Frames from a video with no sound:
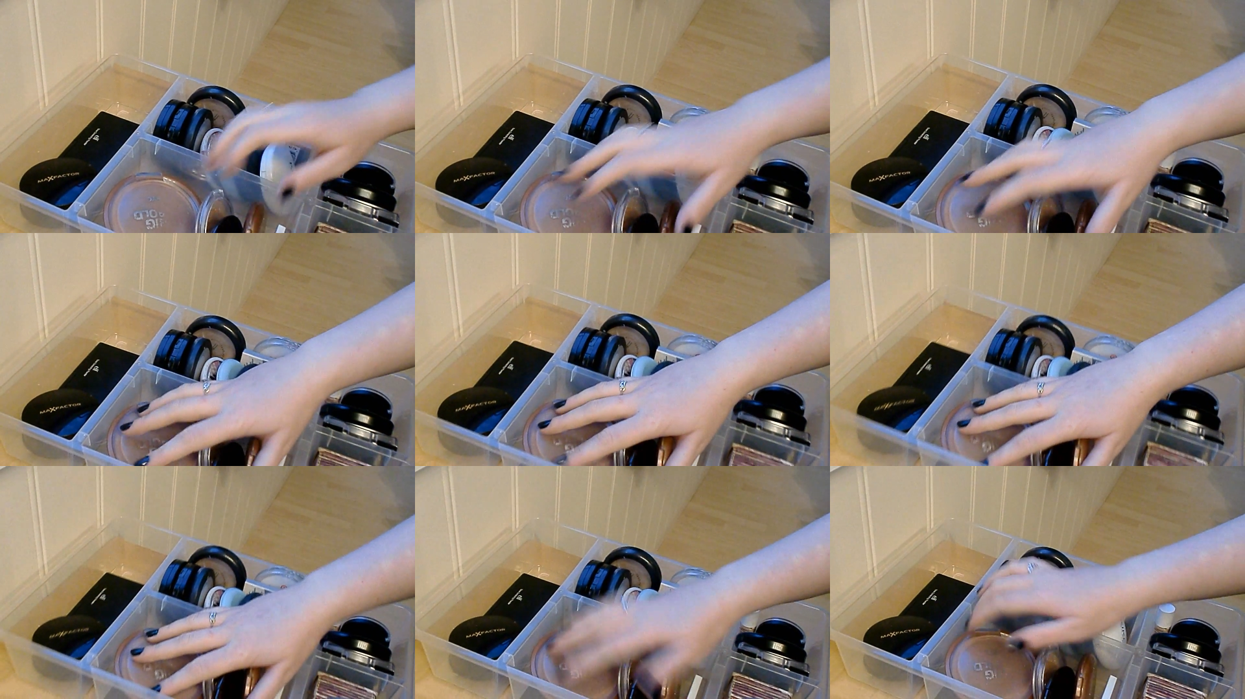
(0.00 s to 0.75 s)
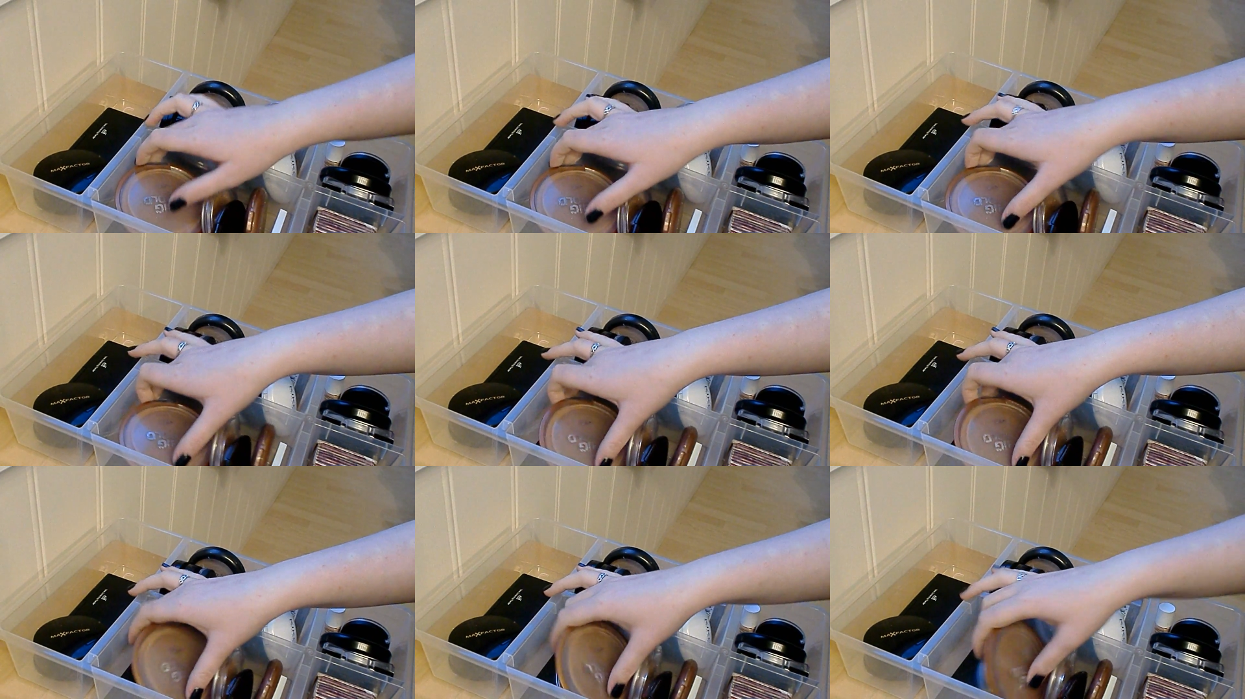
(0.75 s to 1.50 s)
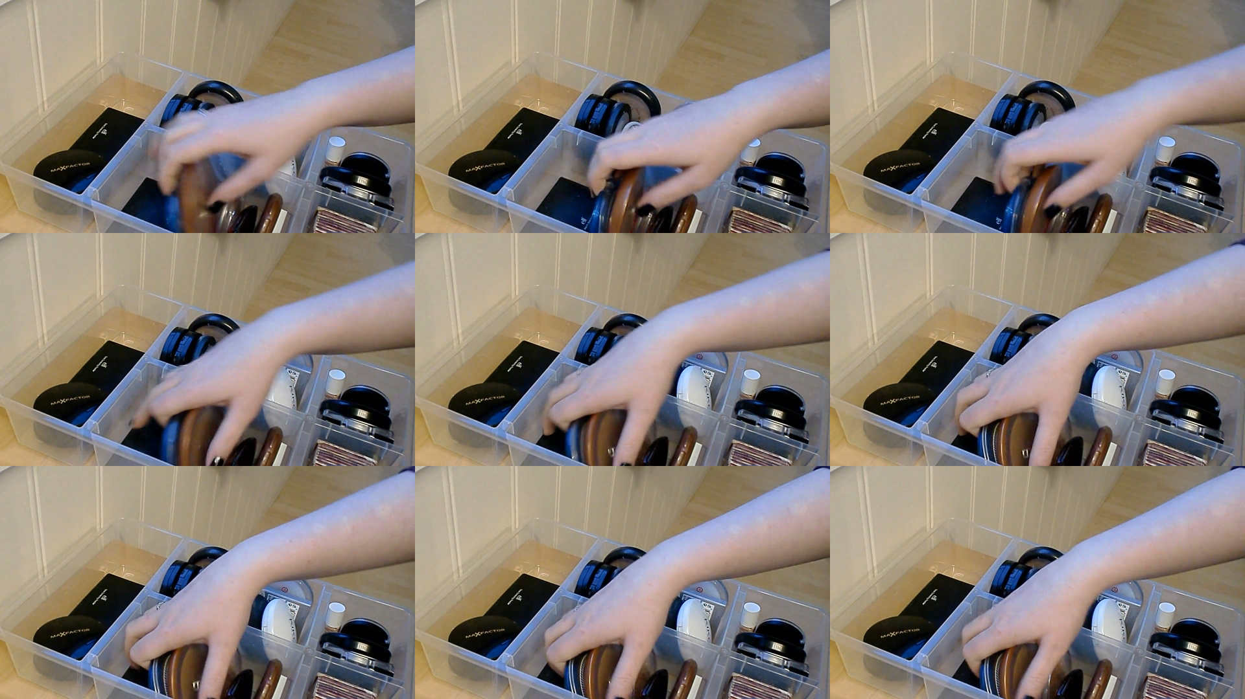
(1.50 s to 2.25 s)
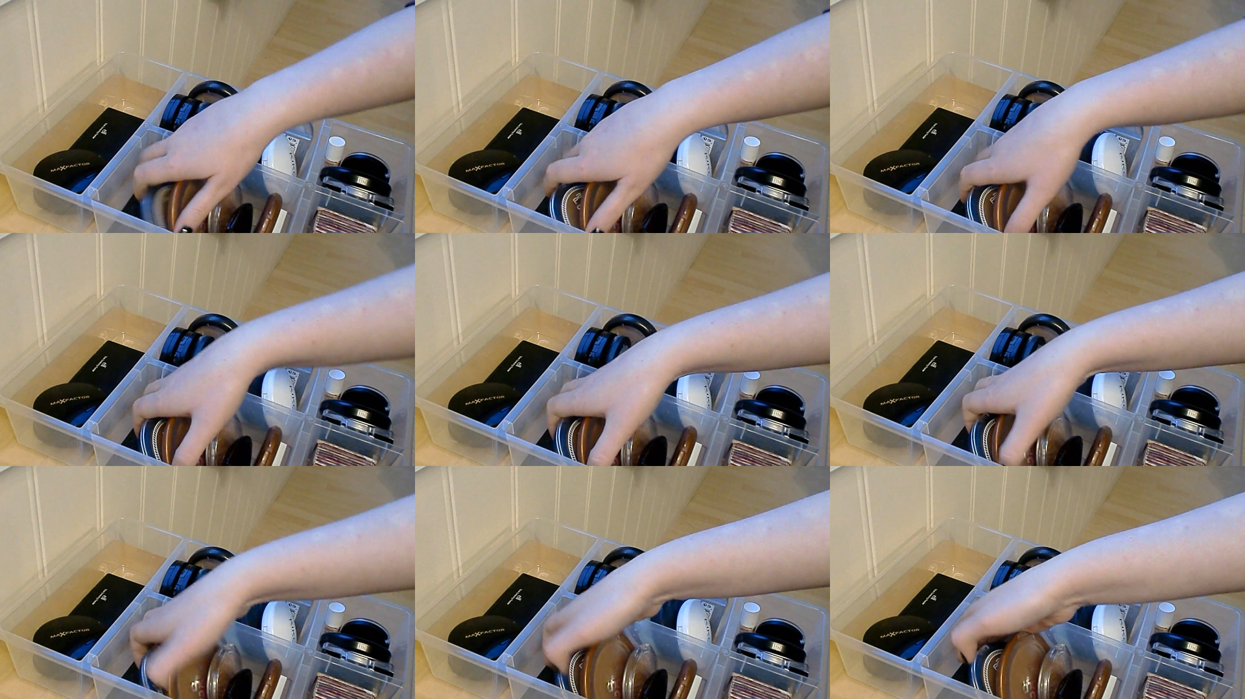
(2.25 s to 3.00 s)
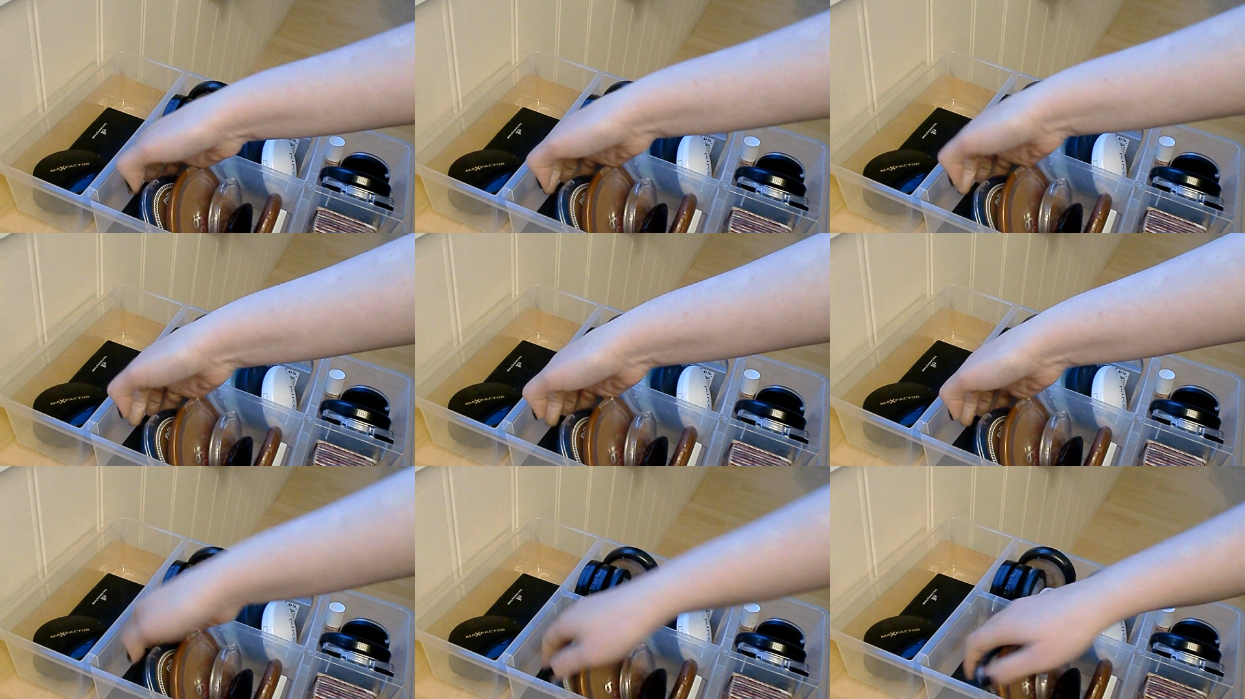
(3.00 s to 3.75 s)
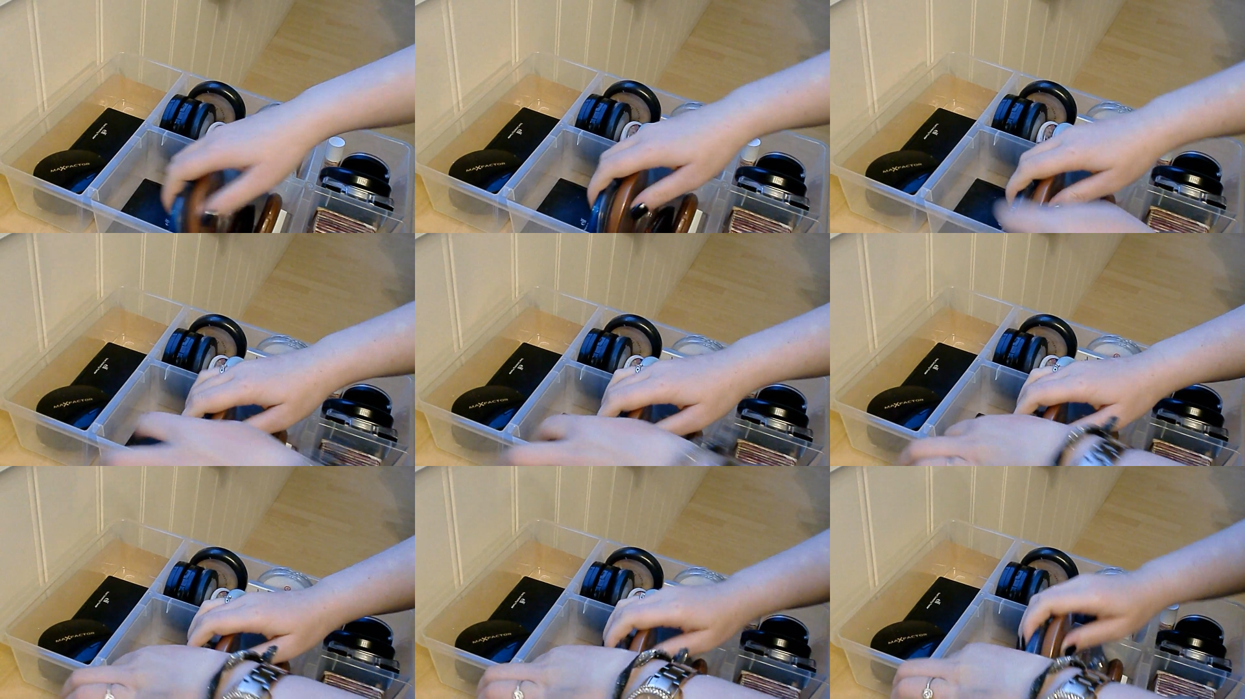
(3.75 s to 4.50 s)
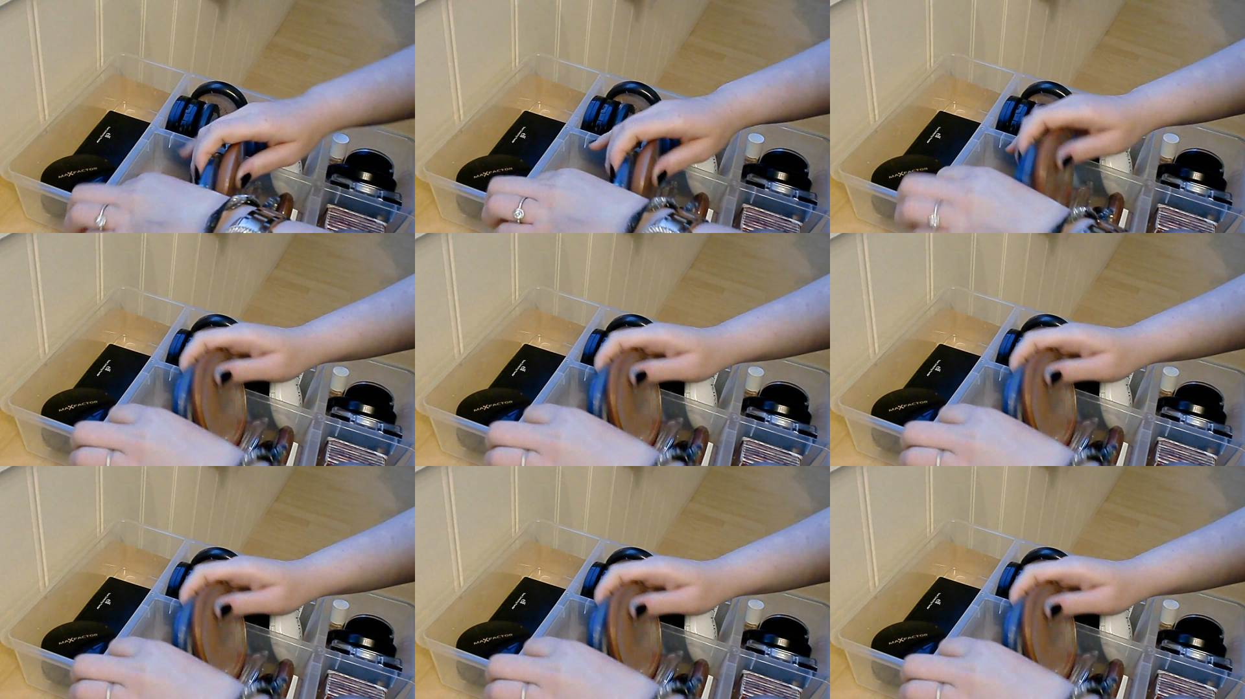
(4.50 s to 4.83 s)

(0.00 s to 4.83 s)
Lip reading: (no speaker visible)